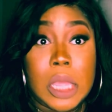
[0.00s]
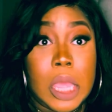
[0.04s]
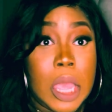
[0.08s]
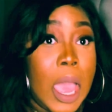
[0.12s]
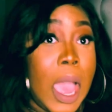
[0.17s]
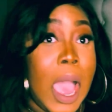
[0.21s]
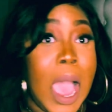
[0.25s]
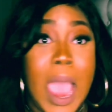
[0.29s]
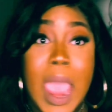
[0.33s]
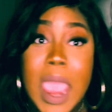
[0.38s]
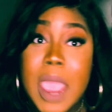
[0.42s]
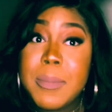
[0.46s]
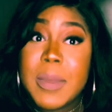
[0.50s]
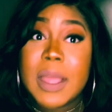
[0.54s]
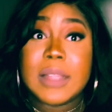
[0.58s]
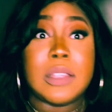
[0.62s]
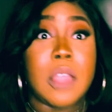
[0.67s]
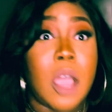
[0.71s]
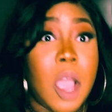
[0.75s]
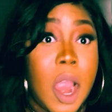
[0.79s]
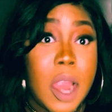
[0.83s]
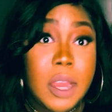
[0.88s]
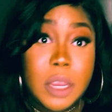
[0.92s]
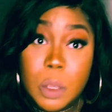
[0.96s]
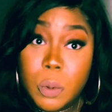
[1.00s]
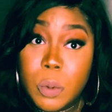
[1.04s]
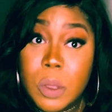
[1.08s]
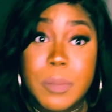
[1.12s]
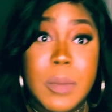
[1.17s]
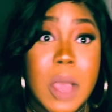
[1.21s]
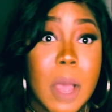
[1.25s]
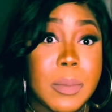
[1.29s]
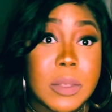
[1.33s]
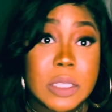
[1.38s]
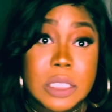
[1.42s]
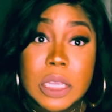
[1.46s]
I ain't about to argue with
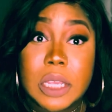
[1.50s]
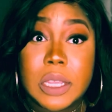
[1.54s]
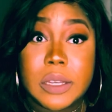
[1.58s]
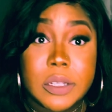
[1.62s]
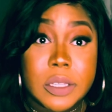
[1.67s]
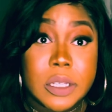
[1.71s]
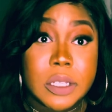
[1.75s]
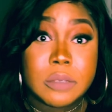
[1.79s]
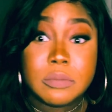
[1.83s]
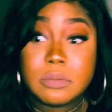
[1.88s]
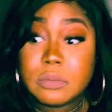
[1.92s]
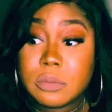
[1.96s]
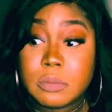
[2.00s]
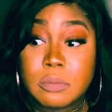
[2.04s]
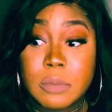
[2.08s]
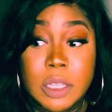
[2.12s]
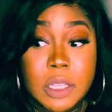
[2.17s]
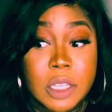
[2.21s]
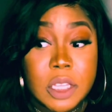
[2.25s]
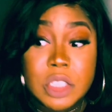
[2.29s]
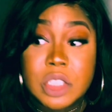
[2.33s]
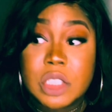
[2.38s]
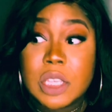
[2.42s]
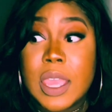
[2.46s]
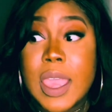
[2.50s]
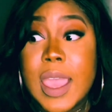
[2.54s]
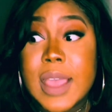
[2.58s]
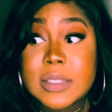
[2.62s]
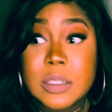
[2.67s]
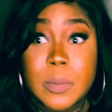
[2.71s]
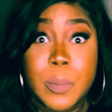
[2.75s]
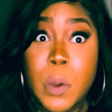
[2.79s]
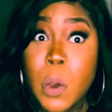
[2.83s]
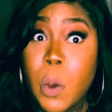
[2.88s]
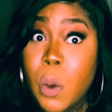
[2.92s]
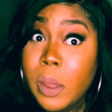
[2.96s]
Mama Gina because she has
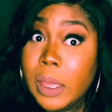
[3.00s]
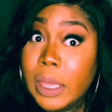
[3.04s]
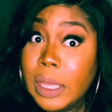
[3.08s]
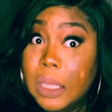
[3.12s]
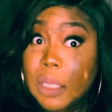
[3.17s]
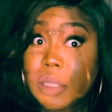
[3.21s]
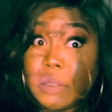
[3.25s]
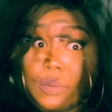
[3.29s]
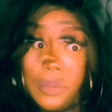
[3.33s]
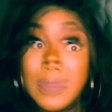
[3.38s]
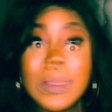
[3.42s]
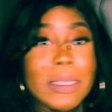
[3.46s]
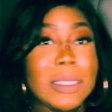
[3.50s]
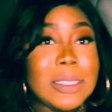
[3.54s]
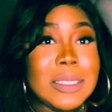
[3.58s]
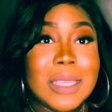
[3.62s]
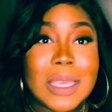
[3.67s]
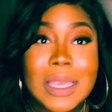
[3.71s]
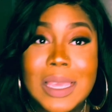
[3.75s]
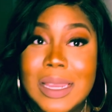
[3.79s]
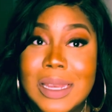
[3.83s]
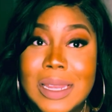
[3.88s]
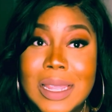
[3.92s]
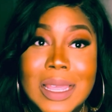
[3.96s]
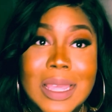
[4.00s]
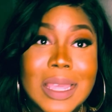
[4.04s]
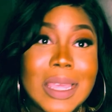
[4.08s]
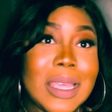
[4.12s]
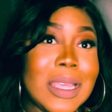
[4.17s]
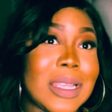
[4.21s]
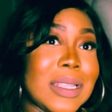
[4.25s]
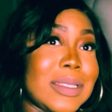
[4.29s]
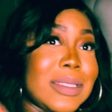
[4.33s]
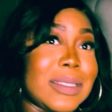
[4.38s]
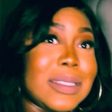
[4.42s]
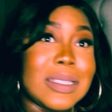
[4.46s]
a point. Mama Gina
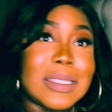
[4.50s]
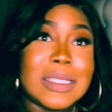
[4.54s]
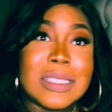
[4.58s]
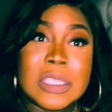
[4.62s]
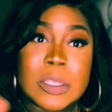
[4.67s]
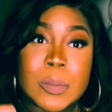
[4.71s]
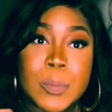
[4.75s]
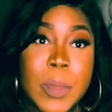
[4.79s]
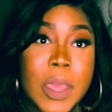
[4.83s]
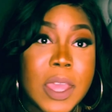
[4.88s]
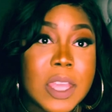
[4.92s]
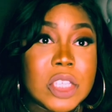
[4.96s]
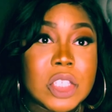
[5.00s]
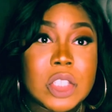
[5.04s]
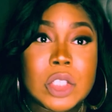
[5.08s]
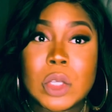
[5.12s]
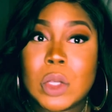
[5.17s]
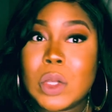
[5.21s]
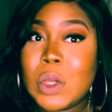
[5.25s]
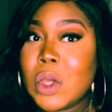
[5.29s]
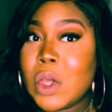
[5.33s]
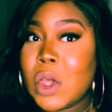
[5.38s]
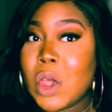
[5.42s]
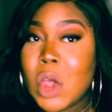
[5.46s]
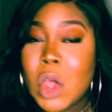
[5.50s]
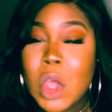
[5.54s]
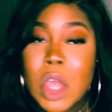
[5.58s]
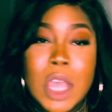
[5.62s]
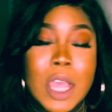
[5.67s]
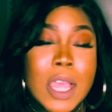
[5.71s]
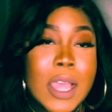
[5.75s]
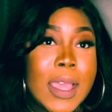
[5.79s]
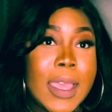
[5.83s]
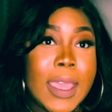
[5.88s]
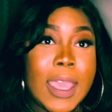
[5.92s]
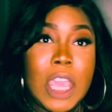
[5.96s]
is the special
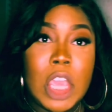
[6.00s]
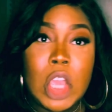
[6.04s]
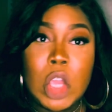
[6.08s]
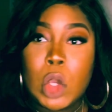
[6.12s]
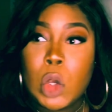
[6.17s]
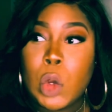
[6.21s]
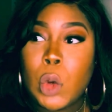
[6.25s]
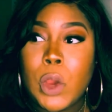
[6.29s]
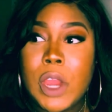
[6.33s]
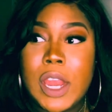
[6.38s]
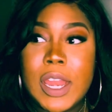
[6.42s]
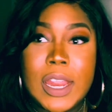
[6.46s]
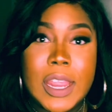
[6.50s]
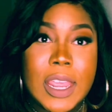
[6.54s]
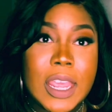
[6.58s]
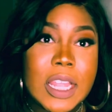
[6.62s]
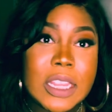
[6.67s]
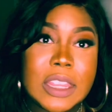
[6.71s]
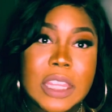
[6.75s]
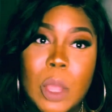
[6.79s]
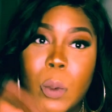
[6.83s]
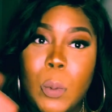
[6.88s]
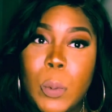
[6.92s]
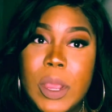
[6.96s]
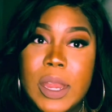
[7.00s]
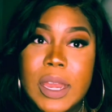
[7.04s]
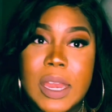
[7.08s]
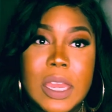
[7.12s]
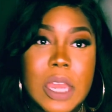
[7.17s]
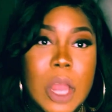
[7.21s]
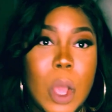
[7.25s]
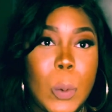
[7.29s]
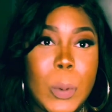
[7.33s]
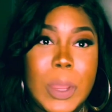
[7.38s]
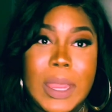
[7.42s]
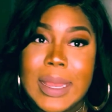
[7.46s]
ingredient that we didn't
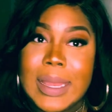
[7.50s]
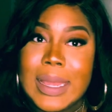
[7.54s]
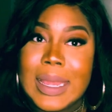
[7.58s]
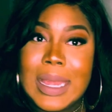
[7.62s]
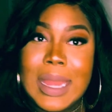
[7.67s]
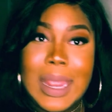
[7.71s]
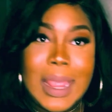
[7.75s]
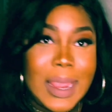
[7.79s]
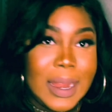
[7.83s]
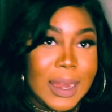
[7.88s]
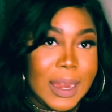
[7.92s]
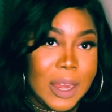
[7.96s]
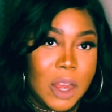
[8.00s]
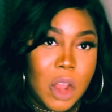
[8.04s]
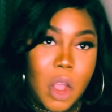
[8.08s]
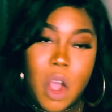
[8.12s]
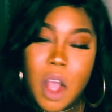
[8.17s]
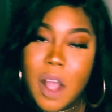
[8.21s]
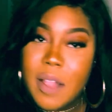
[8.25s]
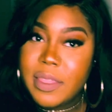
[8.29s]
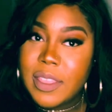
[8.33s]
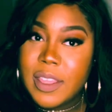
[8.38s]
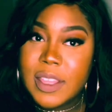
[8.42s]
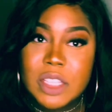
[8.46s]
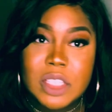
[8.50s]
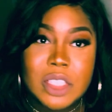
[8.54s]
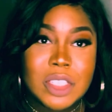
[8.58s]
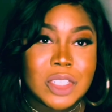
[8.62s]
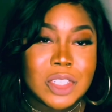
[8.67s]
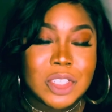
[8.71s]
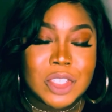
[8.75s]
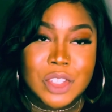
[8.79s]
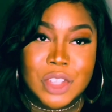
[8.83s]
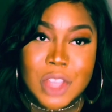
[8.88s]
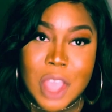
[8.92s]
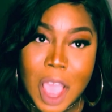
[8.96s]
know we needed on this
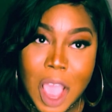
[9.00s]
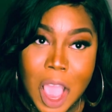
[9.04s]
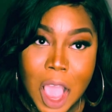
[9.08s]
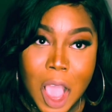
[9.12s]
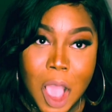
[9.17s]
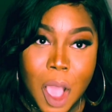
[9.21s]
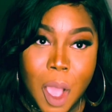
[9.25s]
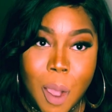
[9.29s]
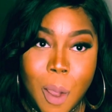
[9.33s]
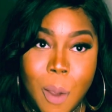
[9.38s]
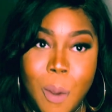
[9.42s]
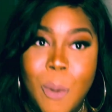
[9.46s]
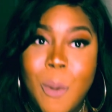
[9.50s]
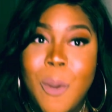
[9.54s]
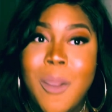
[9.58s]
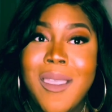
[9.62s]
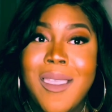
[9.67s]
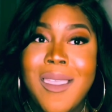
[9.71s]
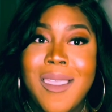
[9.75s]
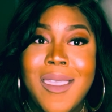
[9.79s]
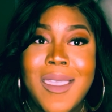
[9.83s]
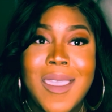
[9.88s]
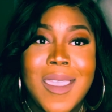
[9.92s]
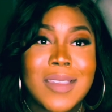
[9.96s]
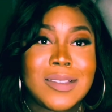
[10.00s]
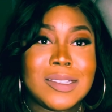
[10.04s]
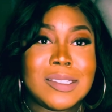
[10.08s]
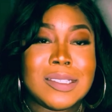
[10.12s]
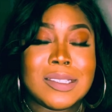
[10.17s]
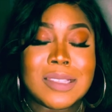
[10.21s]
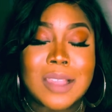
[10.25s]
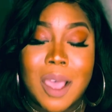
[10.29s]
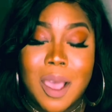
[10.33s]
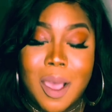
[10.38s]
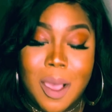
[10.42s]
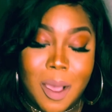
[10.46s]
show.
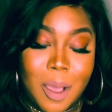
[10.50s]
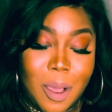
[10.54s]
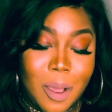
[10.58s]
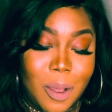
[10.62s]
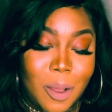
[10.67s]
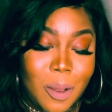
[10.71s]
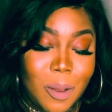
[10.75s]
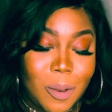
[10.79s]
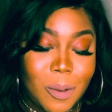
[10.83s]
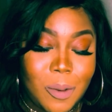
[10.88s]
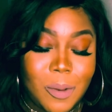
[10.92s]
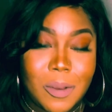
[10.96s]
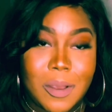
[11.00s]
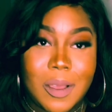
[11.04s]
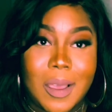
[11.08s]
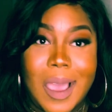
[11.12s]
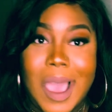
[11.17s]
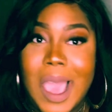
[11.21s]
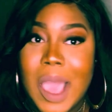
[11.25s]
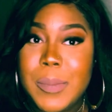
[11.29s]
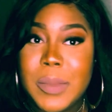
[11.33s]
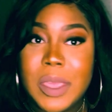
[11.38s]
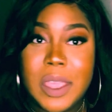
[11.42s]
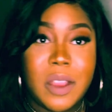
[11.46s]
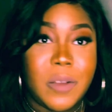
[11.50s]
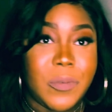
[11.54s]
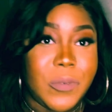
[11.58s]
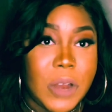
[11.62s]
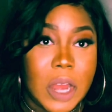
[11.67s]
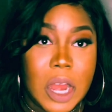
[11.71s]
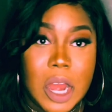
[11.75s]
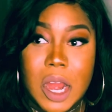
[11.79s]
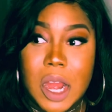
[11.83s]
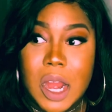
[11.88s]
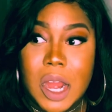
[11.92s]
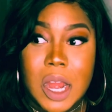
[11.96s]
So I'm here for
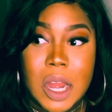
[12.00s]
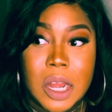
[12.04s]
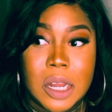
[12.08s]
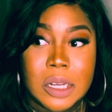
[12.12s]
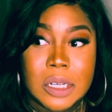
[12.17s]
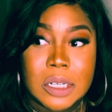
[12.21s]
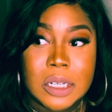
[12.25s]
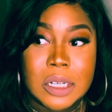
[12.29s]
her.